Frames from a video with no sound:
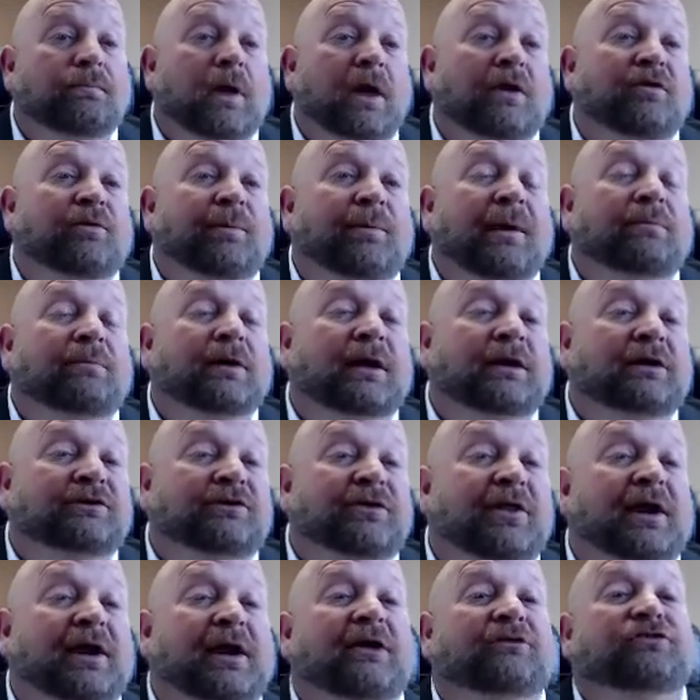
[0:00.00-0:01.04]
And to be able to get to
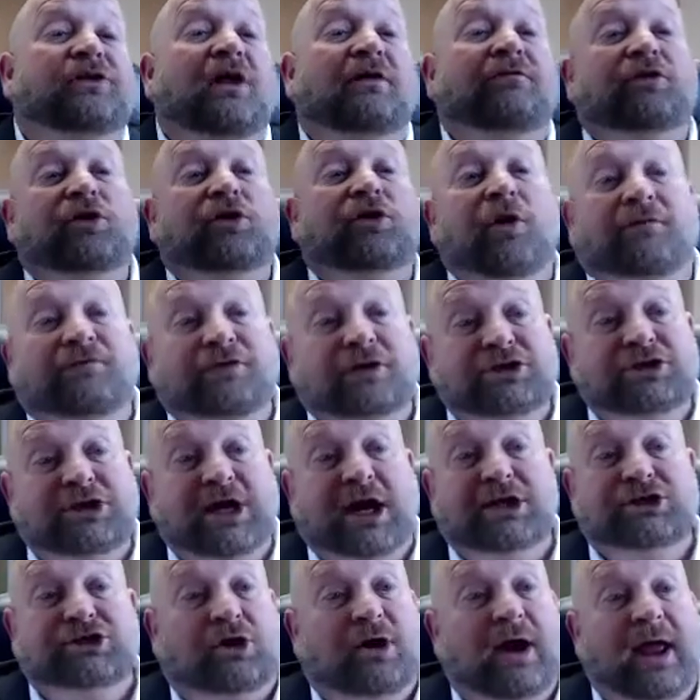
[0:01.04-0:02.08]
that next level, you have to
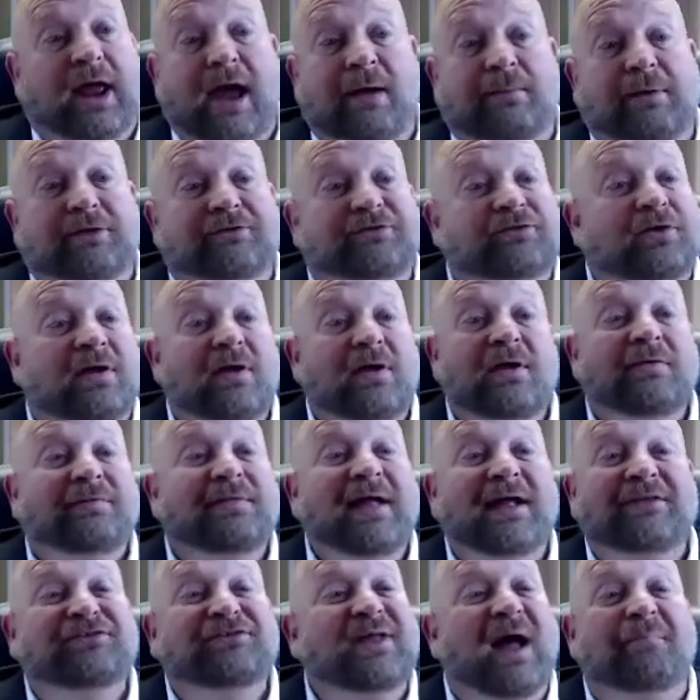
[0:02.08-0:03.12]
change your habits.
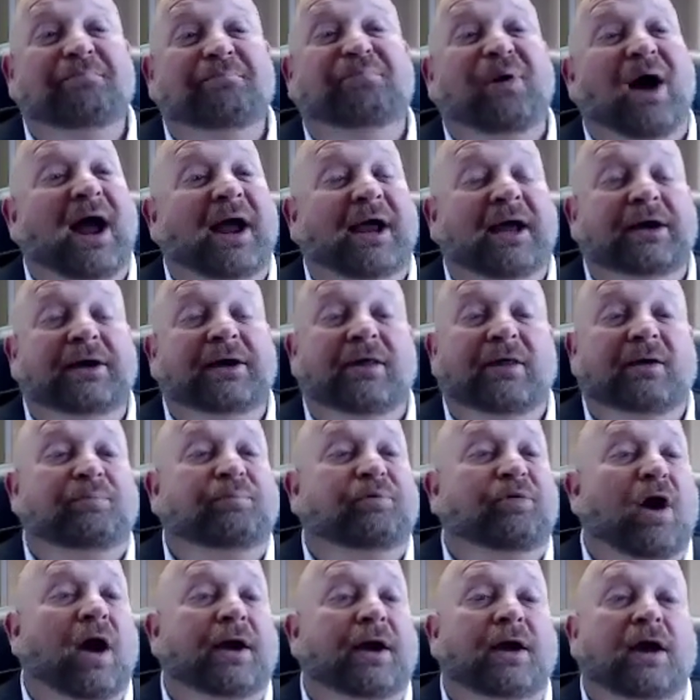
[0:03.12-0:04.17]
That's not buying another
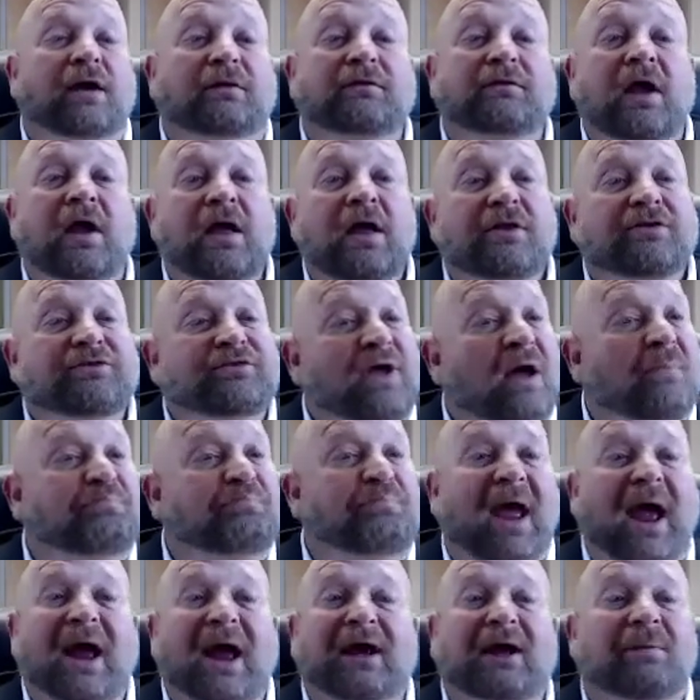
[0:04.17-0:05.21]
product. It's not
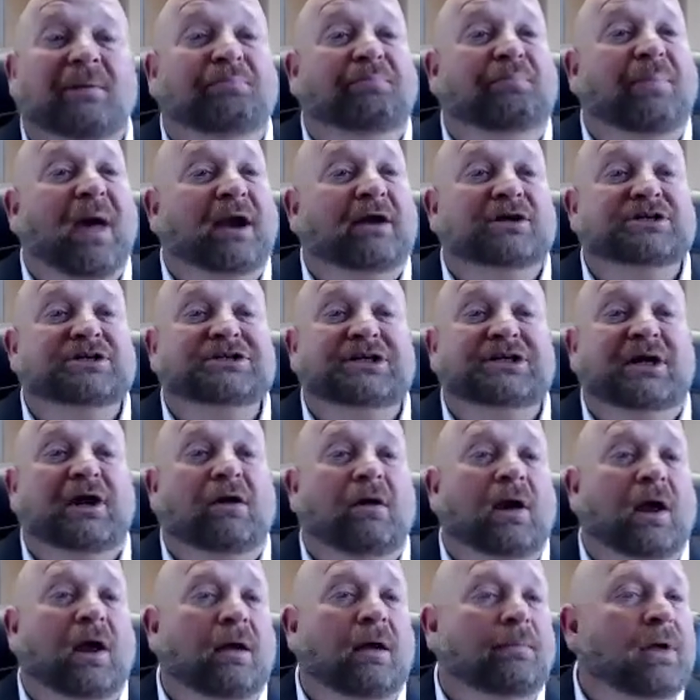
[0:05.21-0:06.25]
buying a better
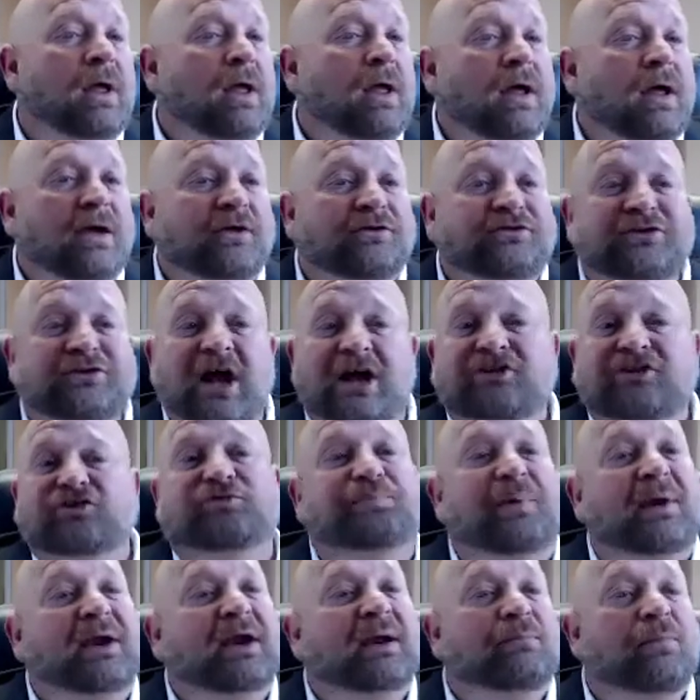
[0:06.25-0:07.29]
CRM. It's not
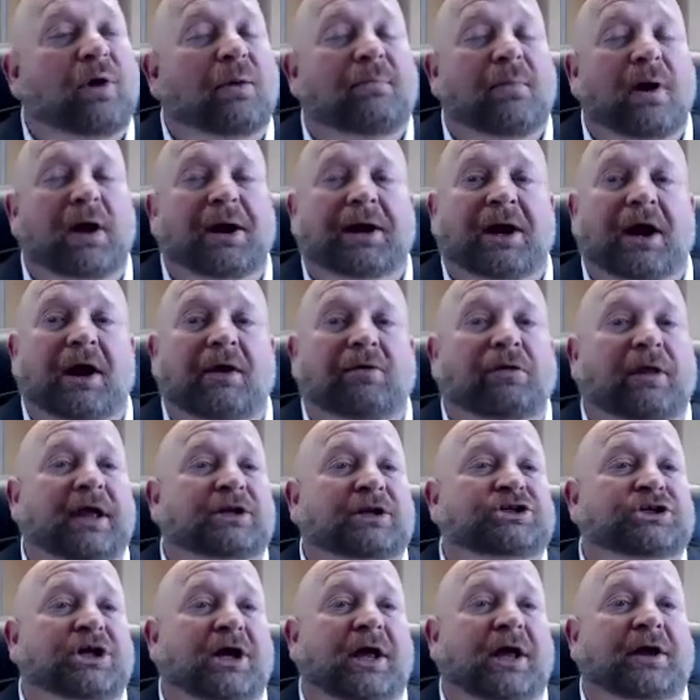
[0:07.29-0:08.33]
spending more money on
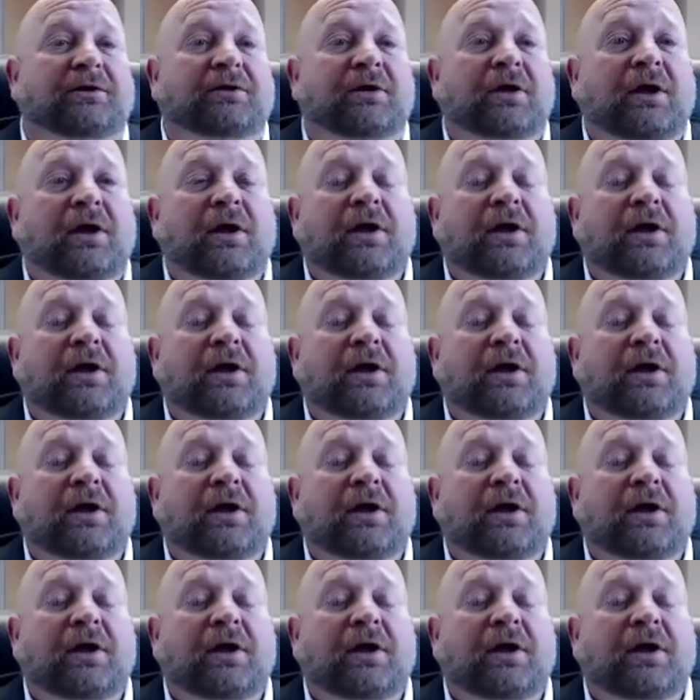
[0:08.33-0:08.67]
lead gen.